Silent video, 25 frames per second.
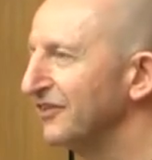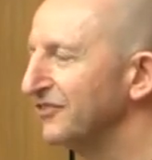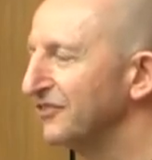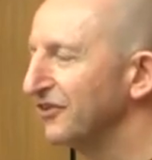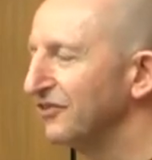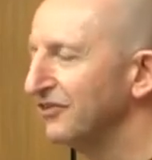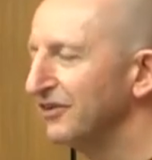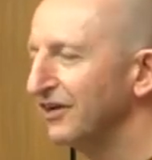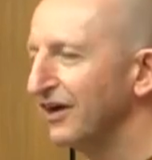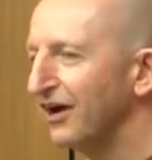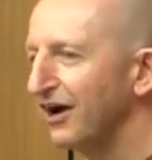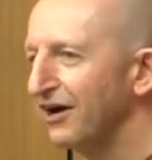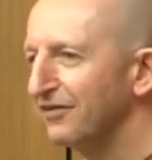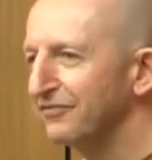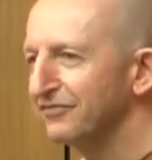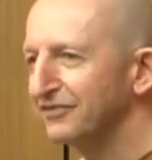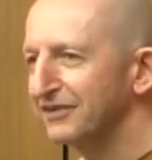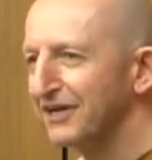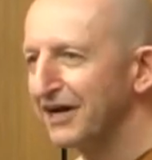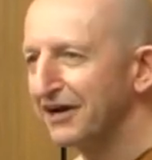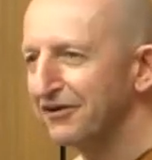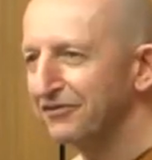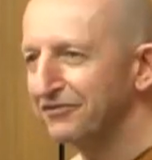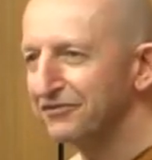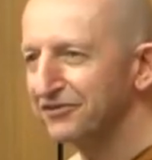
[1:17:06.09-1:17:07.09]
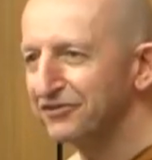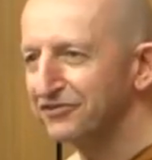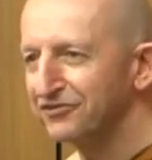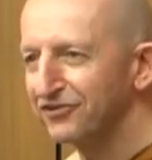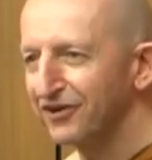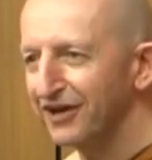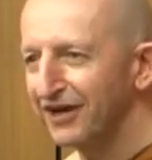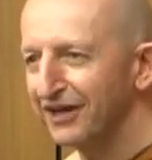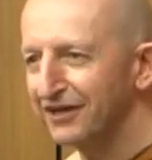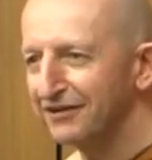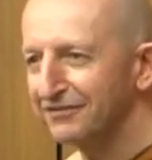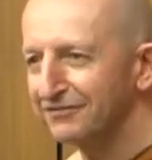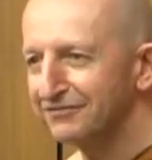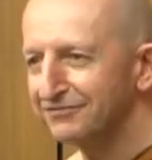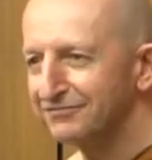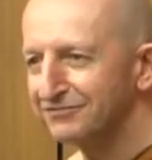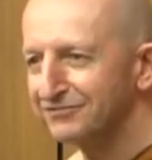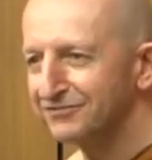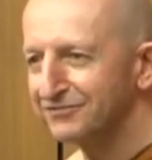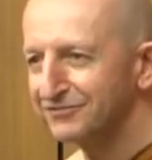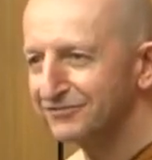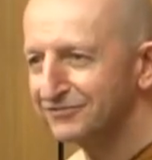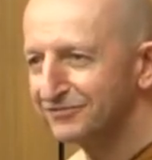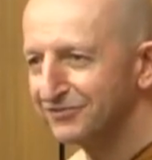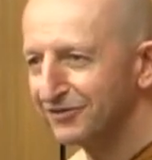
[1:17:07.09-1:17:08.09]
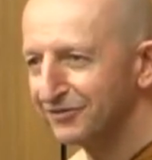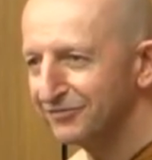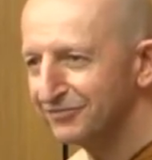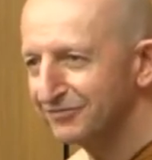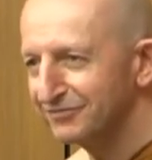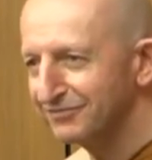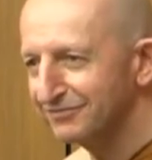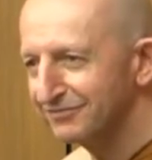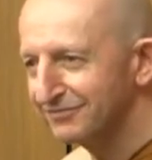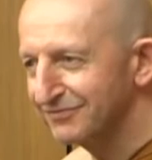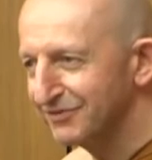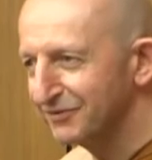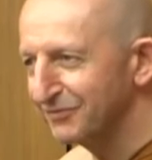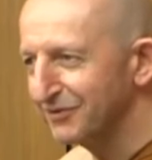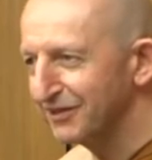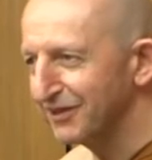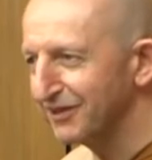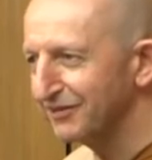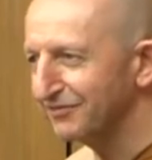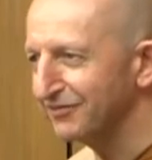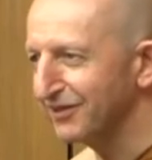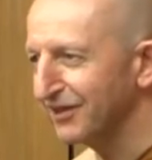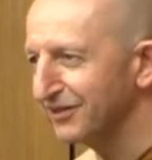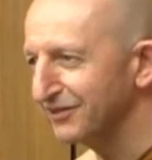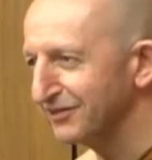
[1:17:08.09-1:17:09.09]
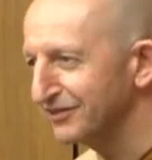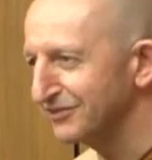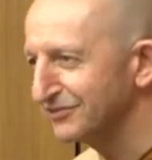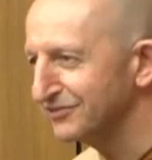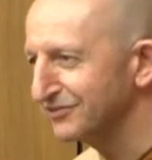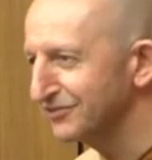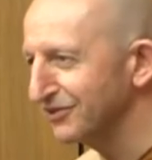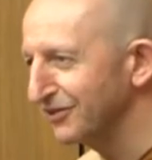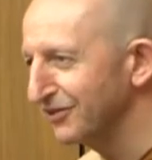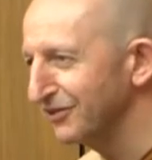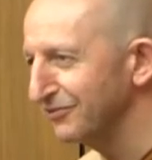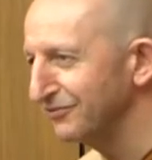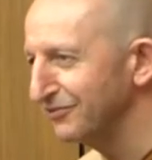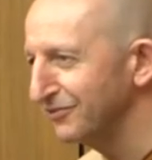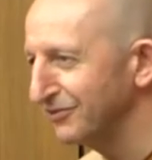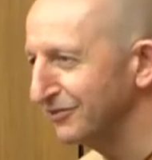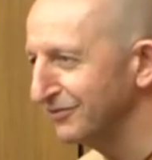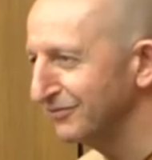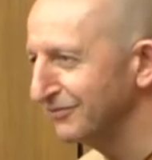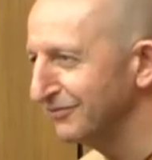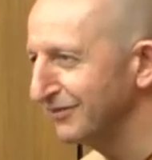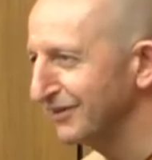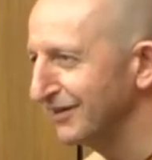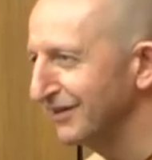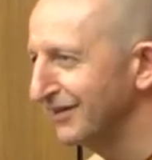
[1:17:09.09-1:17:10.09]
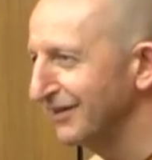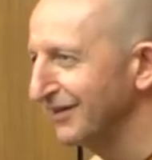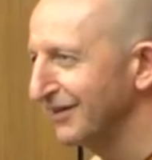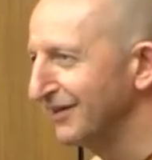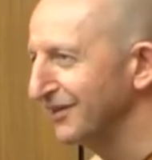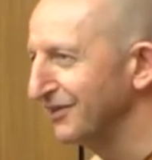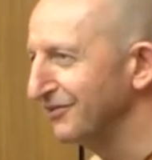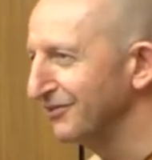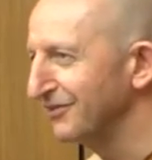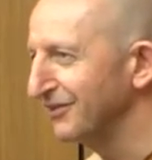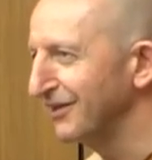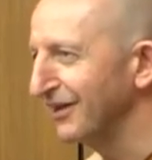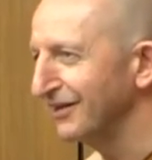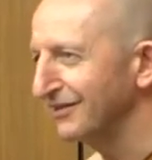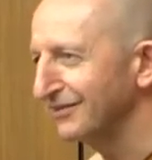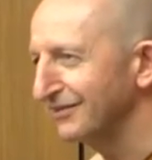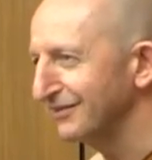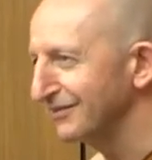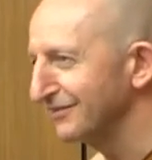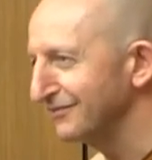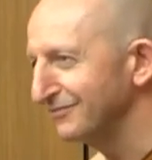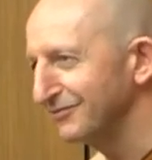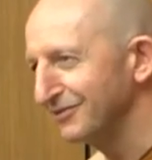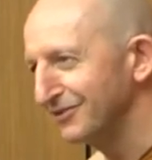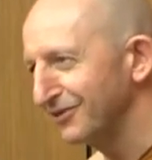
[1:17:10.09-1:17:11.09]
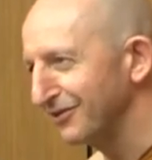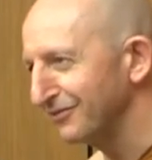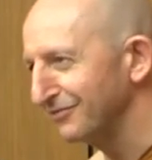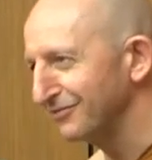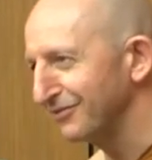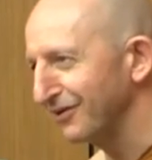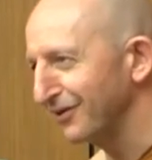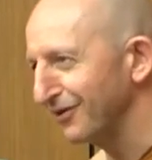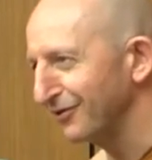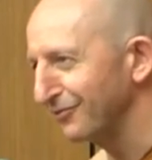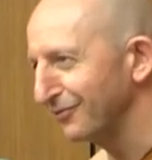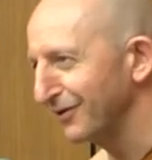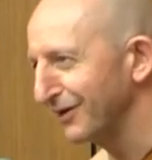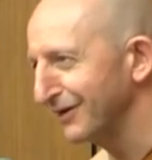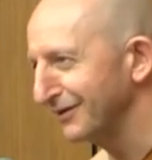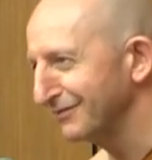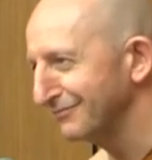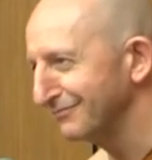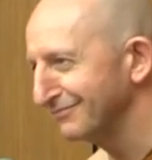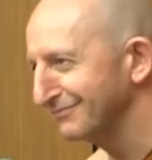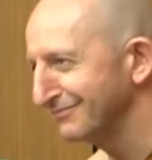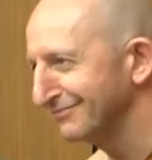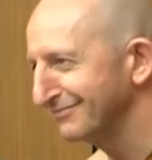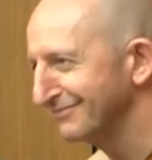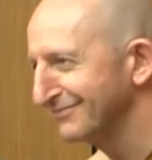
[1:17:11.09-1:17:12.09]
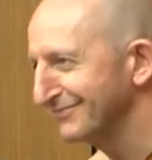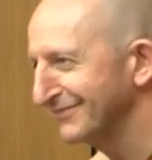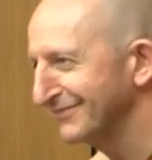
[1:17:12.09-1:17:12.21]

It's only half an hour on the train from the middle of London, so if you, you're in London, we're not far away.